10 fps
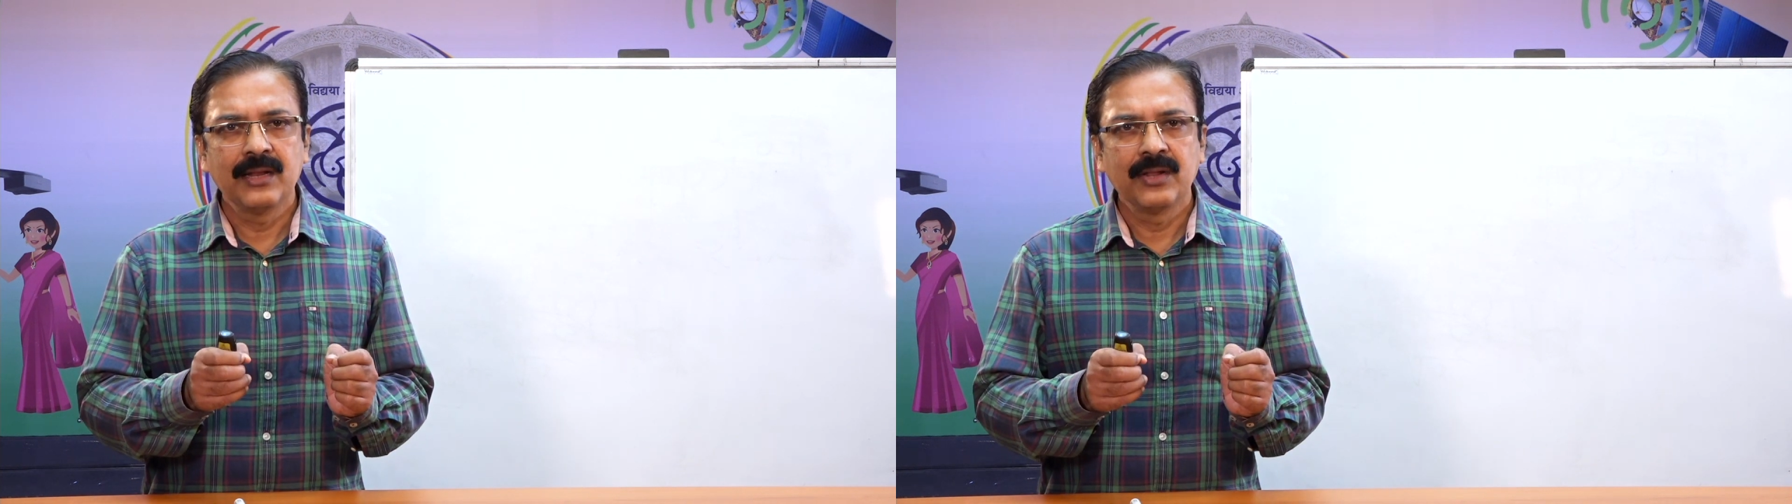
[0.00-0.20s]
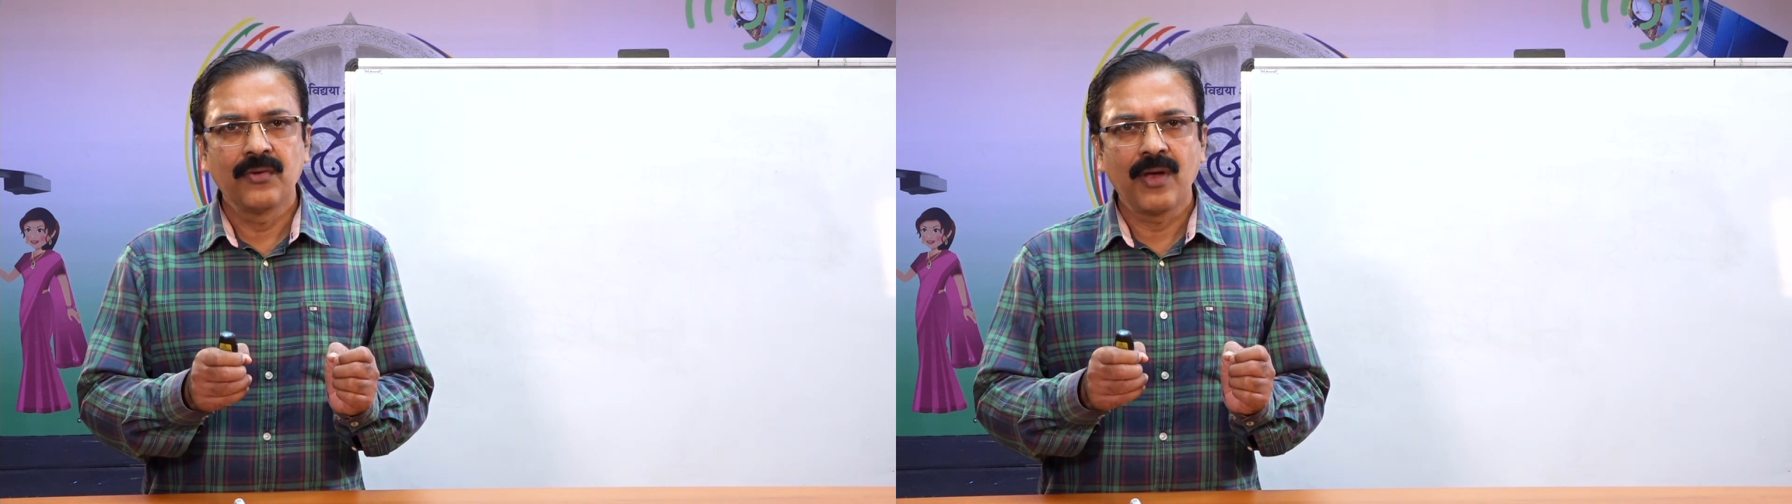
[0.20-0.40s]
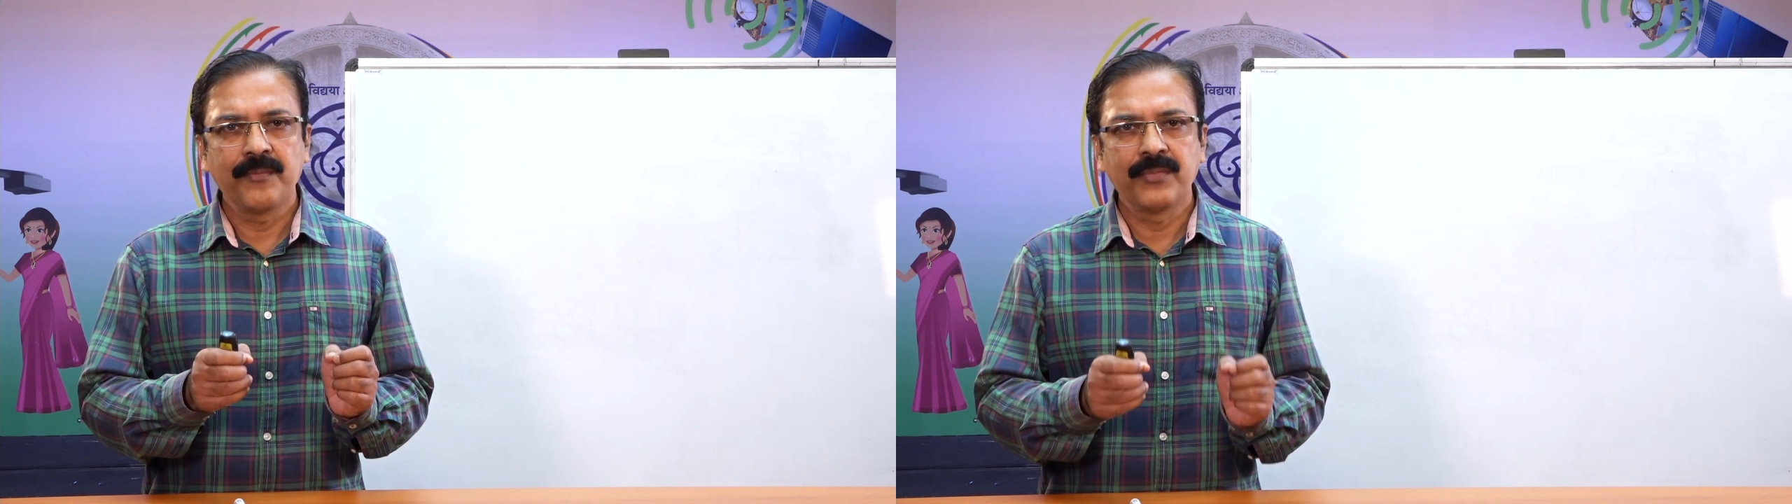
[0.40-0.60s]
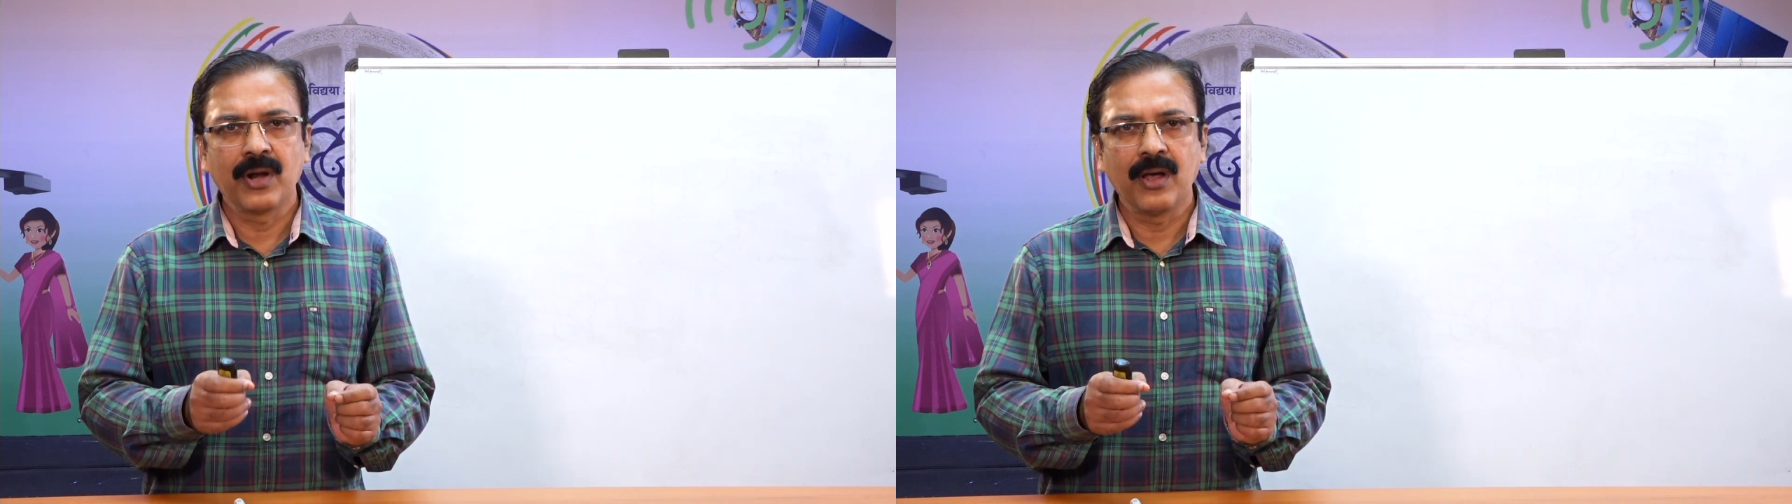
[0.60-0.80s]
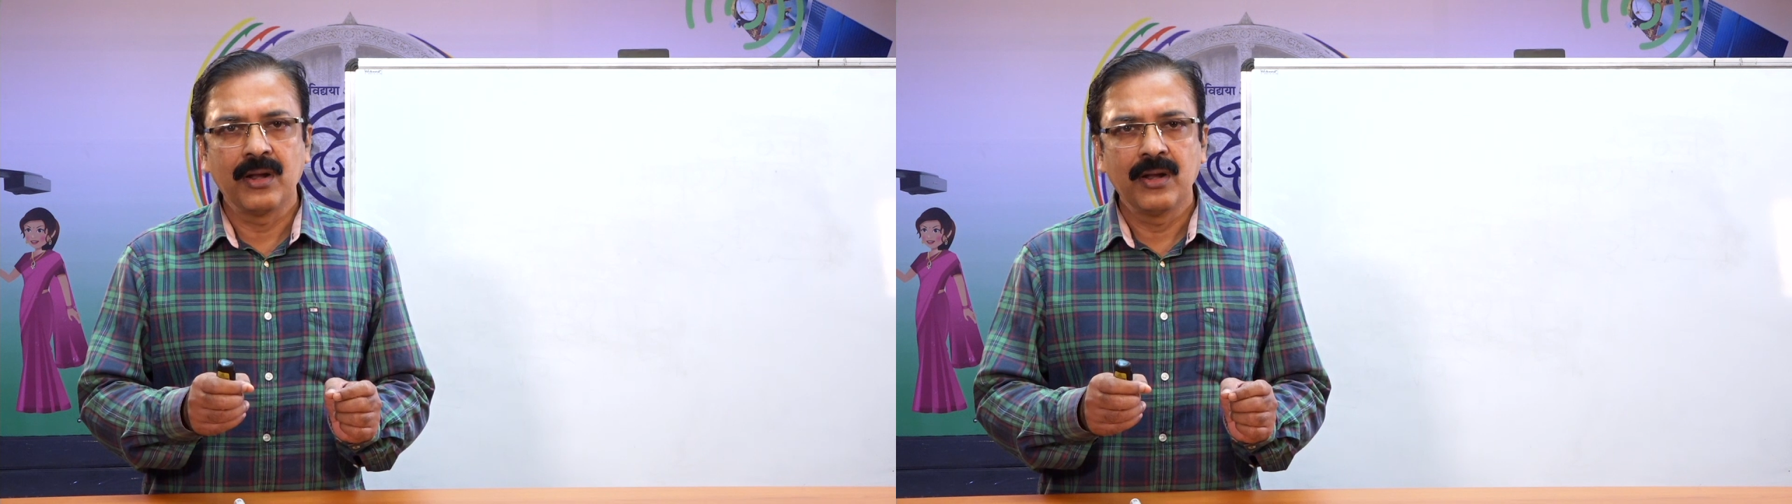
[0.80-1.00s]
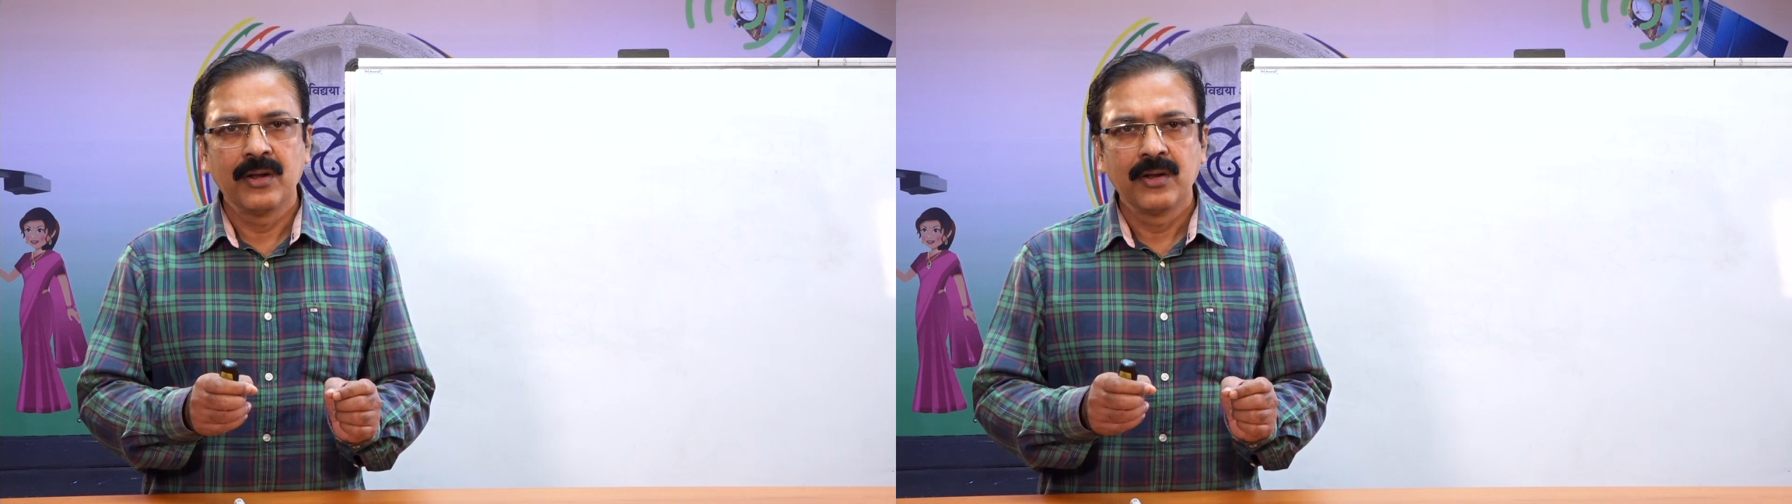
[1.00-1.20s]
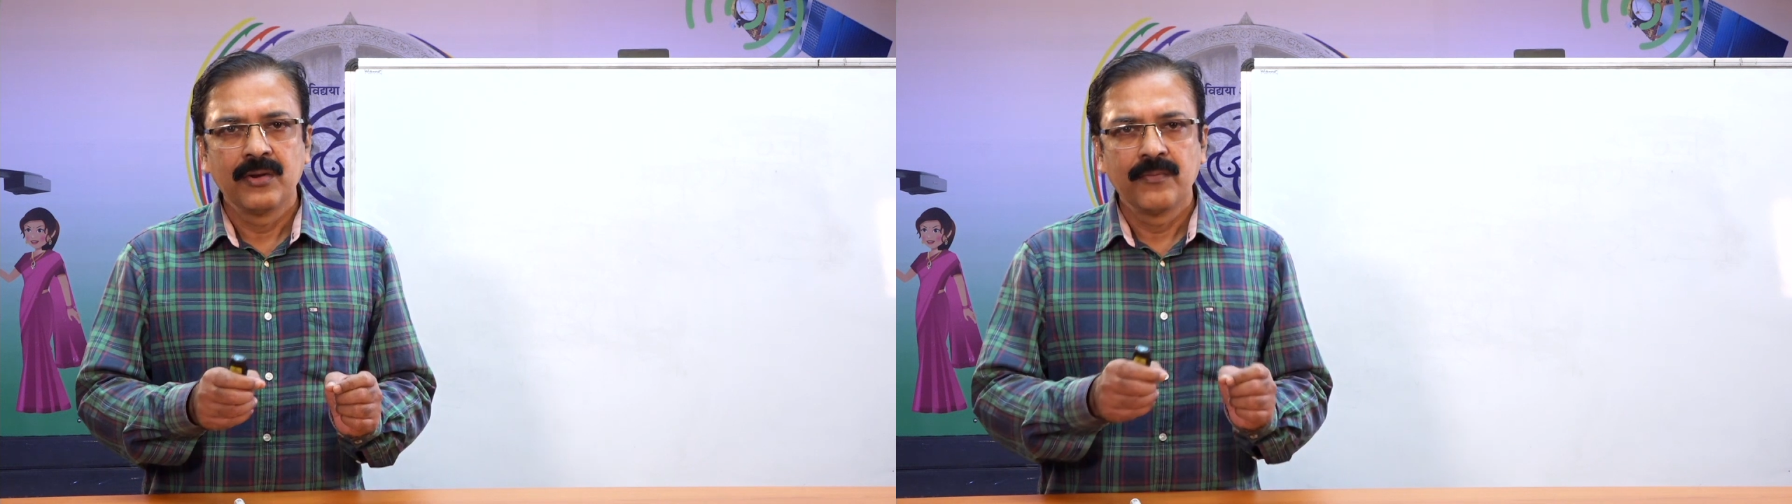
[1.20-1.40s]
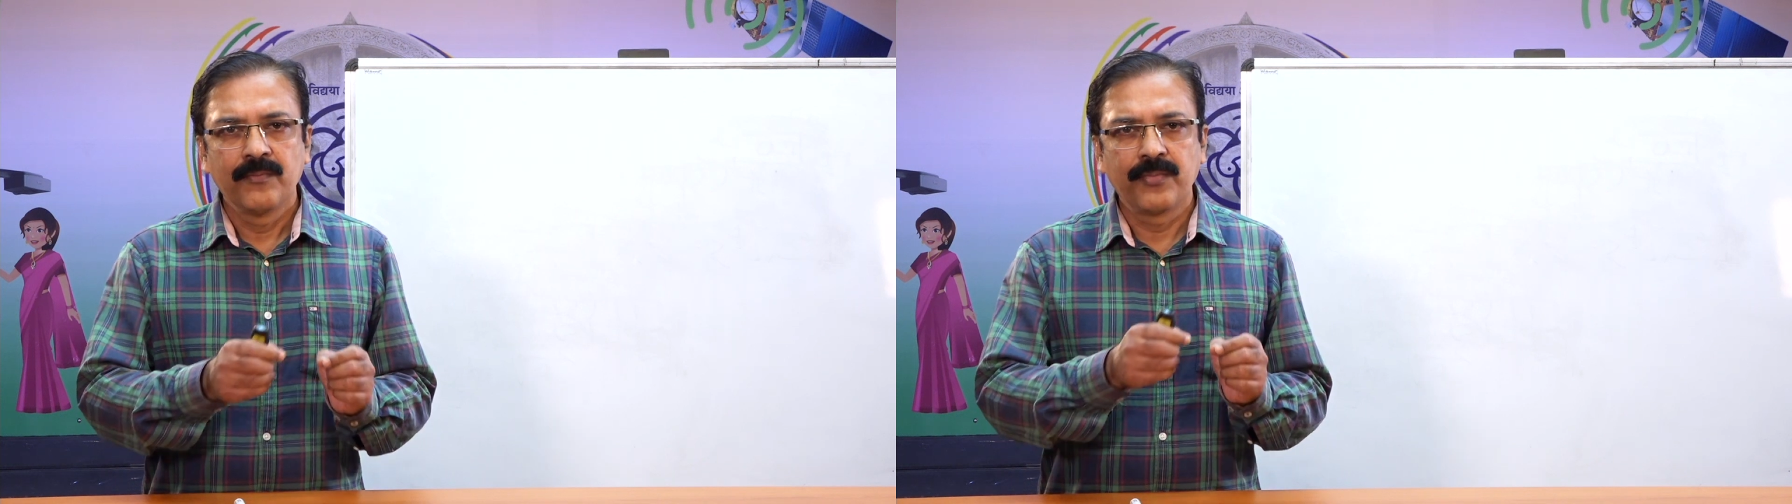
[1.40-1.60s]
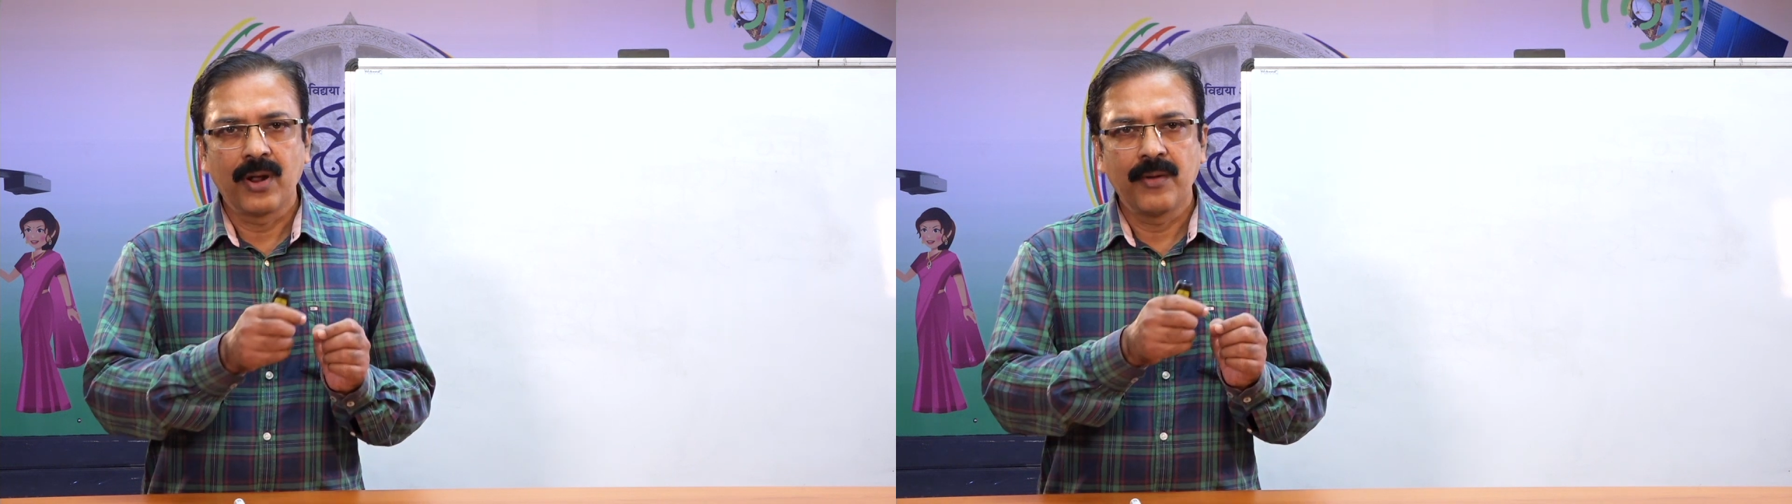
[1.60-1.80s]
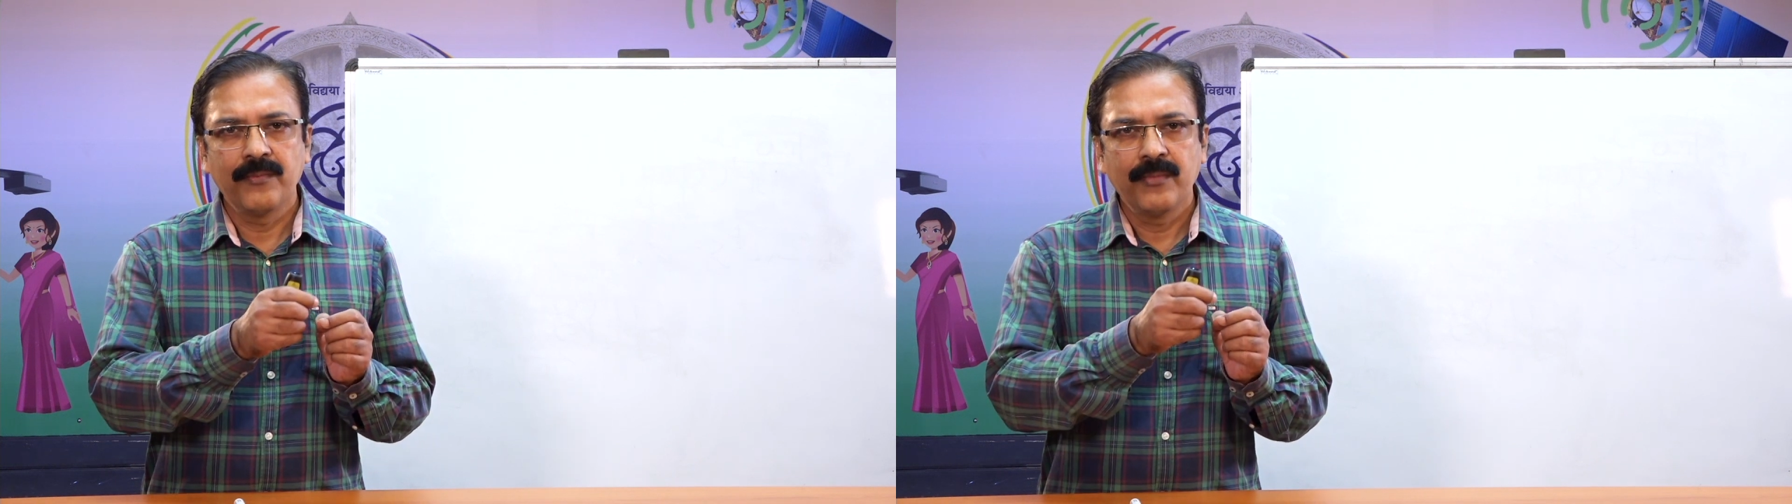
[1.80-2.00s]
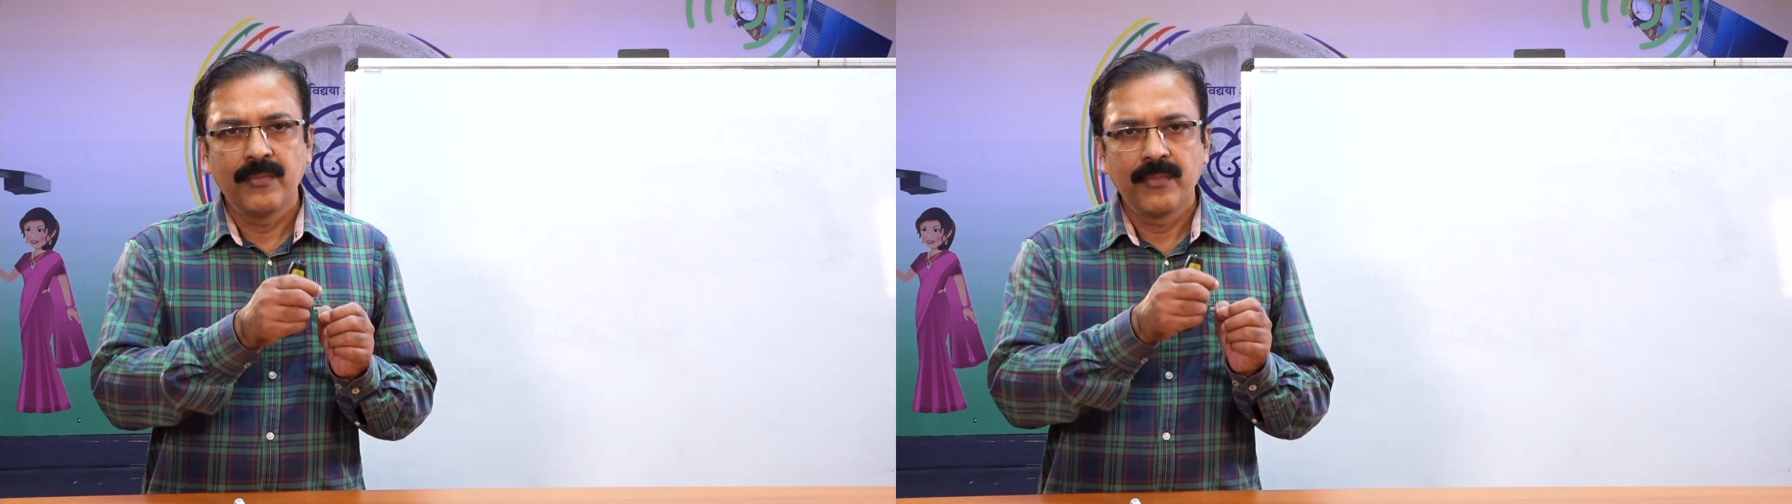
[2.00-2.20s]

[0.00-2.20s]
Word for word: you have drawn from